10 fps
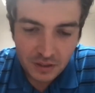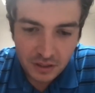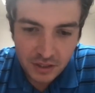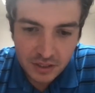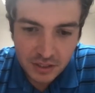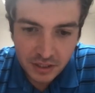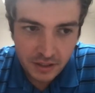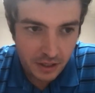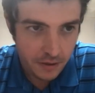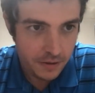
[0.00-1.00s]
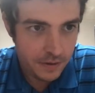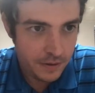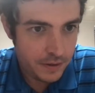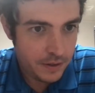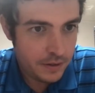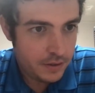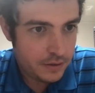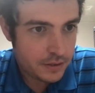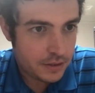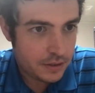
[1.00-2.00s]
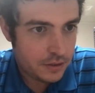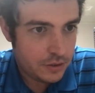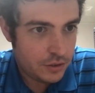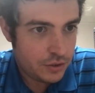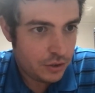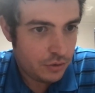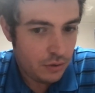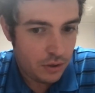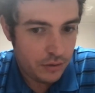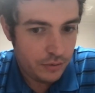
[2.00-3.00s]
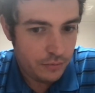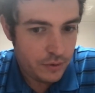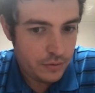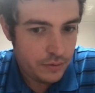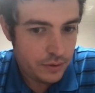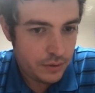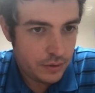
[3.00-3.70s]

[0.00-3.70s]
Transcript: let's get uh, let's get this show on the road